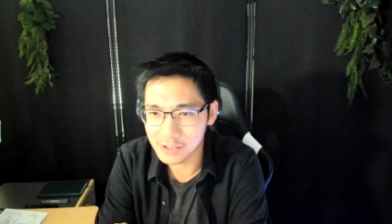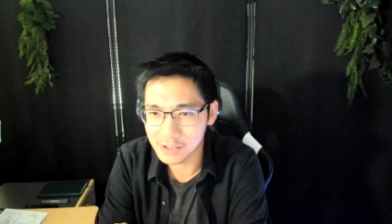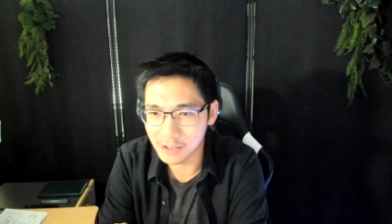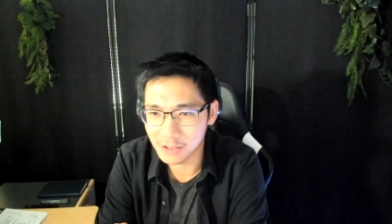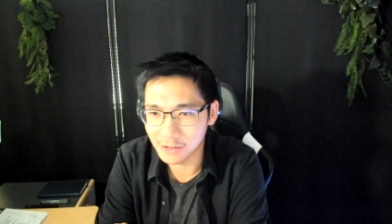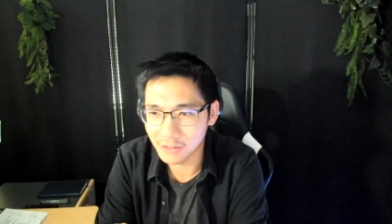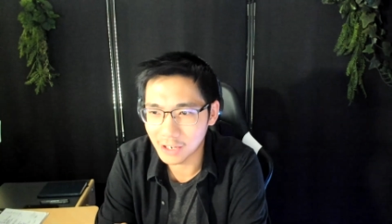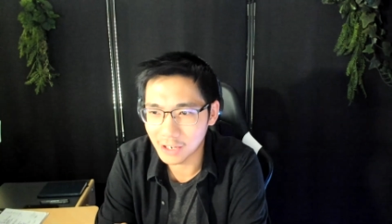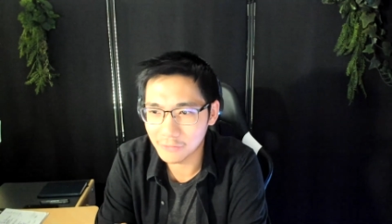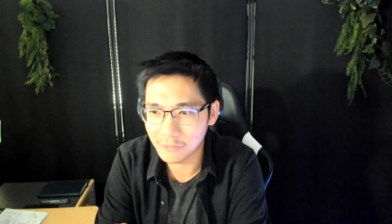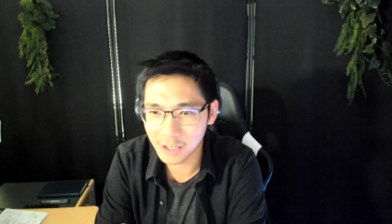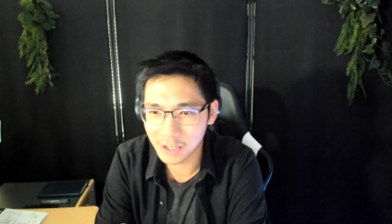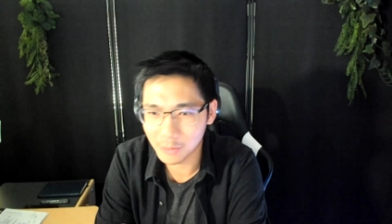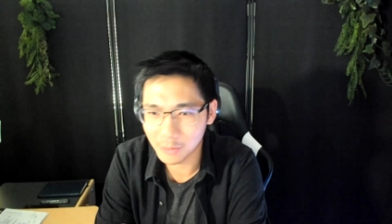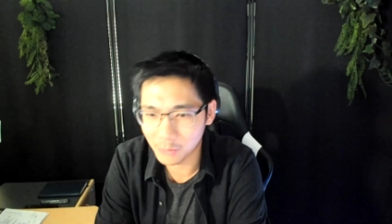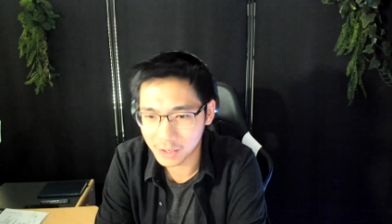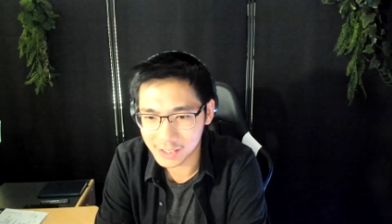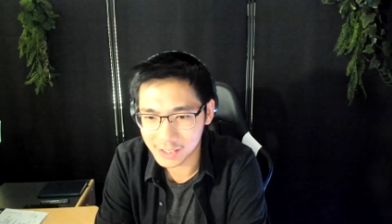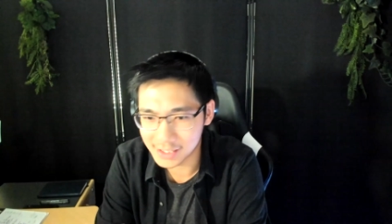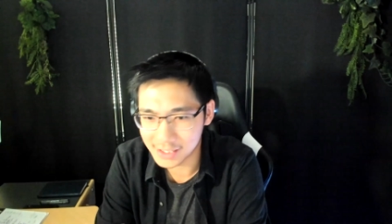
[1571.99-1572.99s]
So I forget
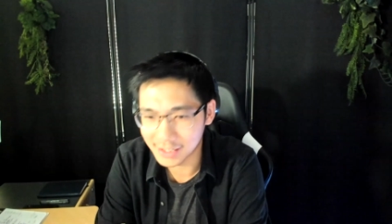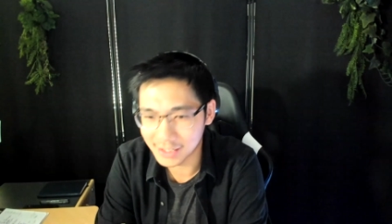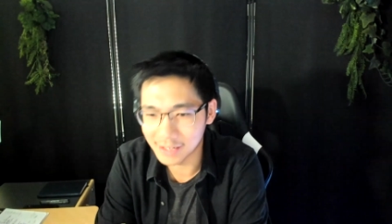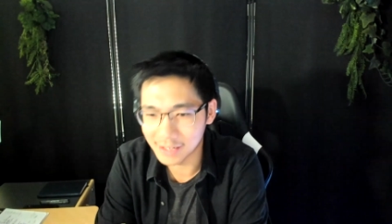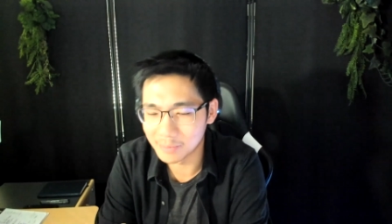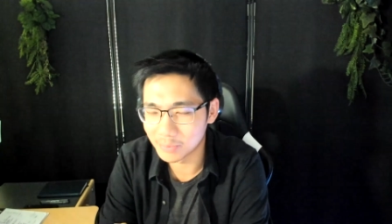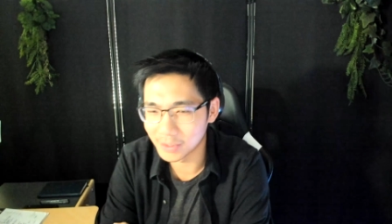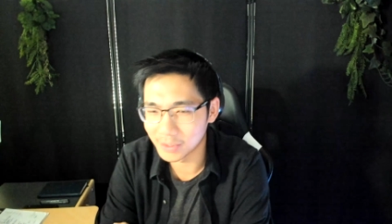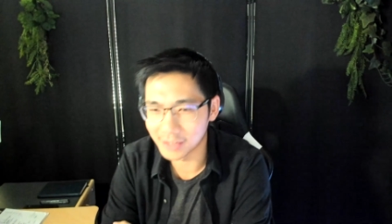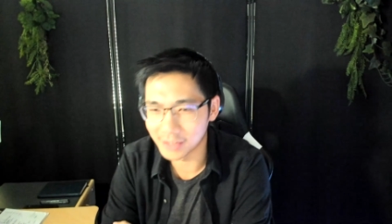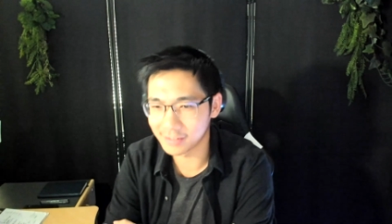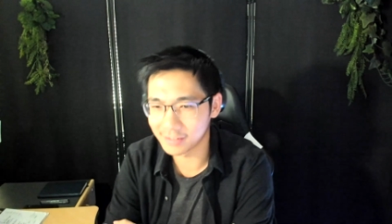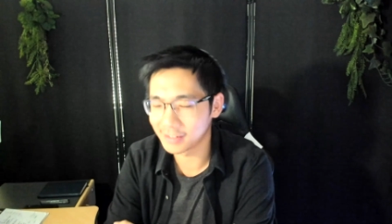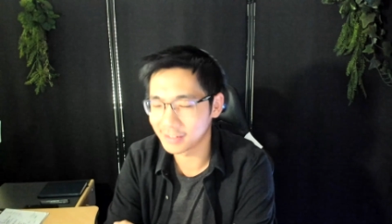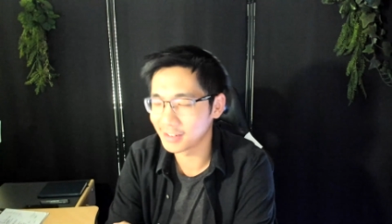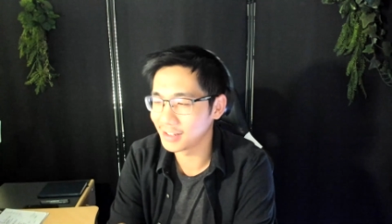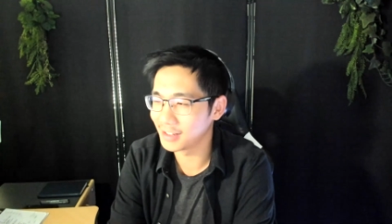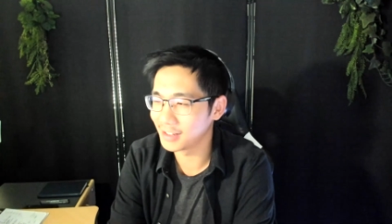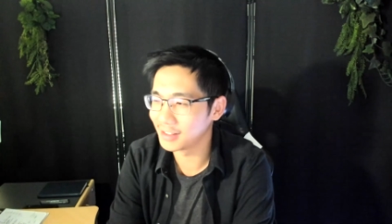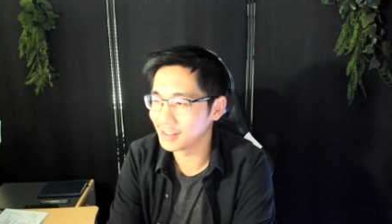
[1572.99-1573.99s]
when he did it, but
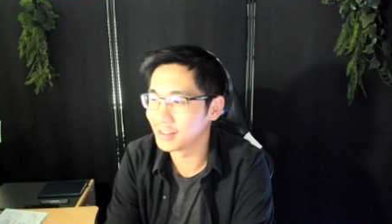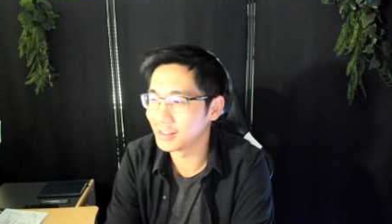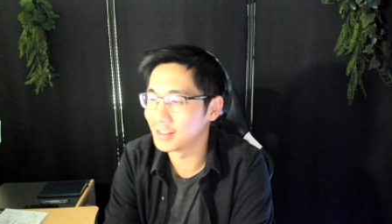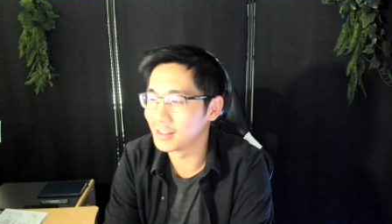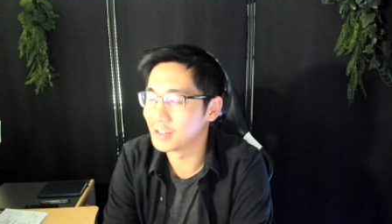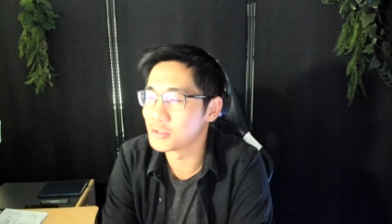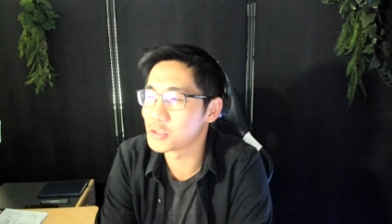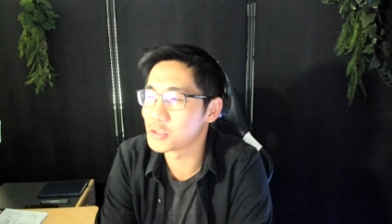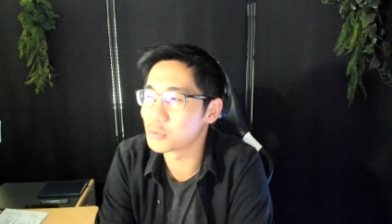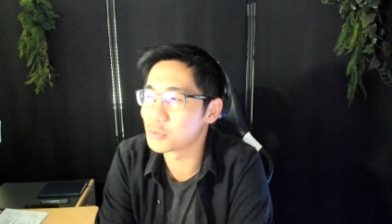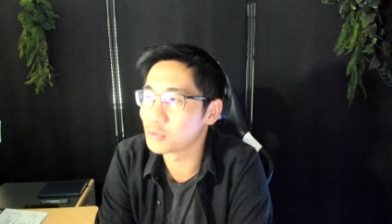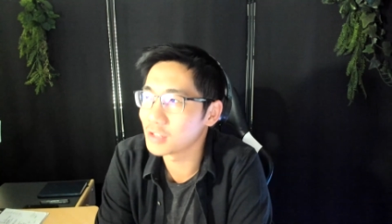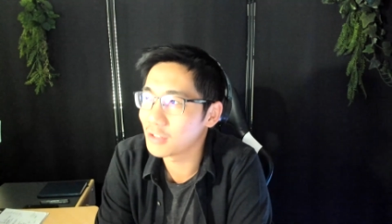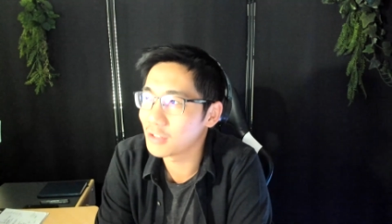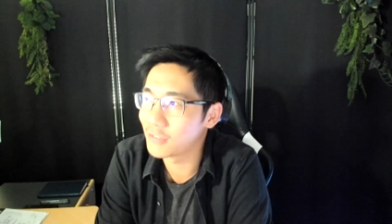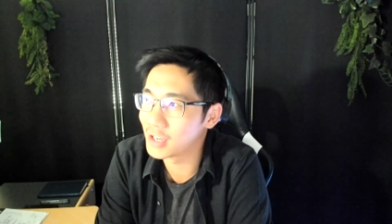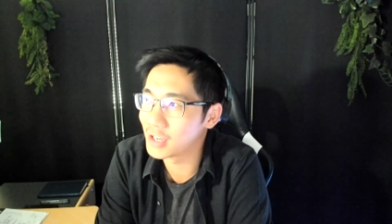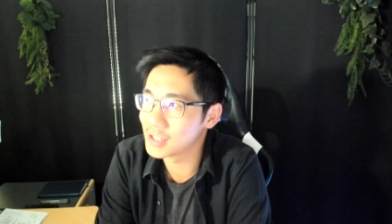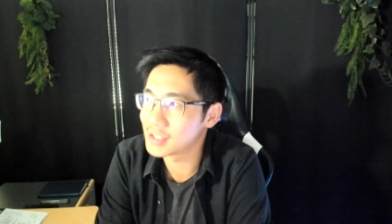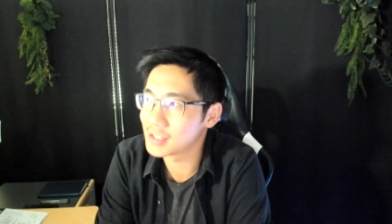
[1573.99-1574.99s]
there's this really
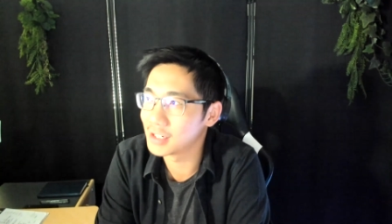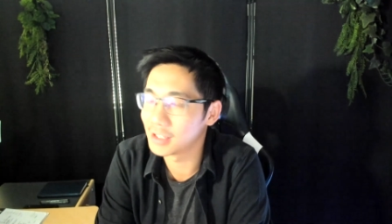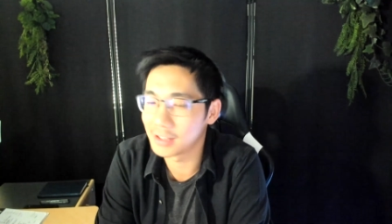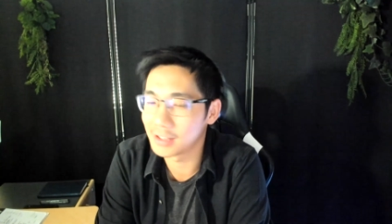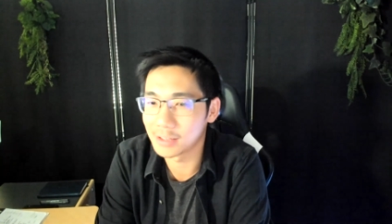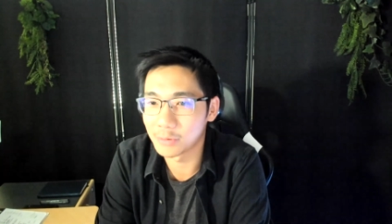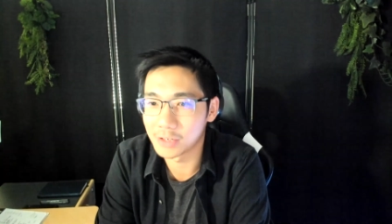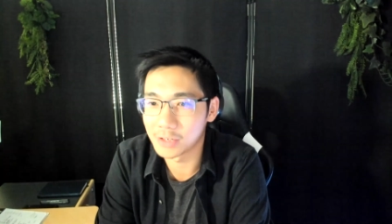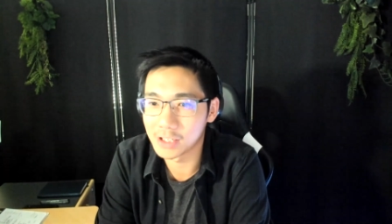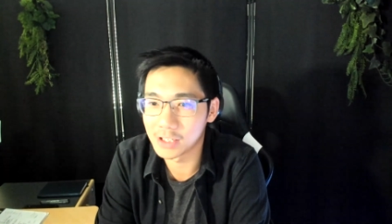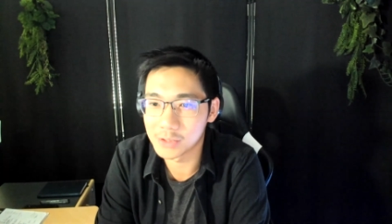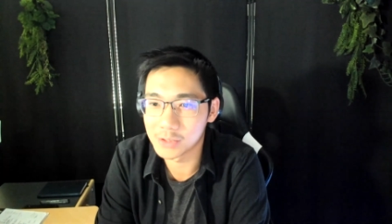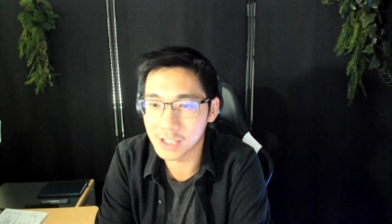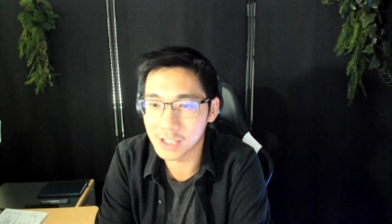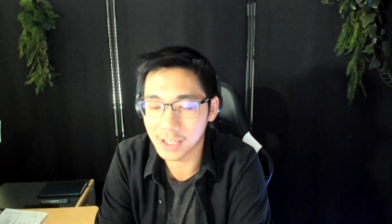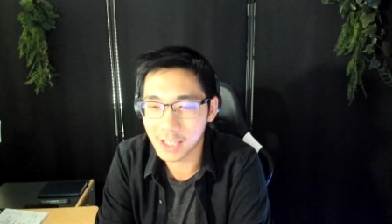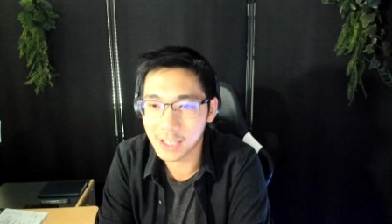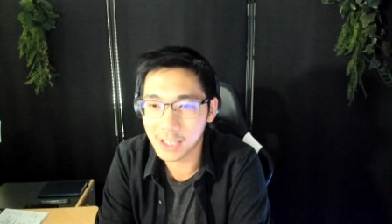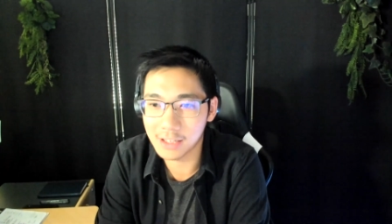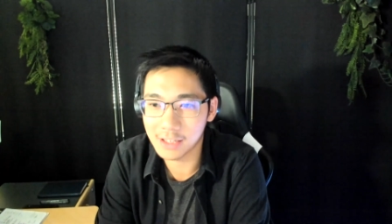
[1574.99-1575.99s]
fascinating thing where he was
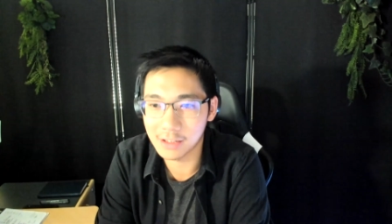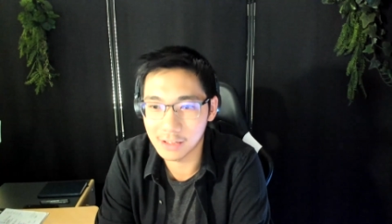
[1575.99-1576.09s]
like, "Hey,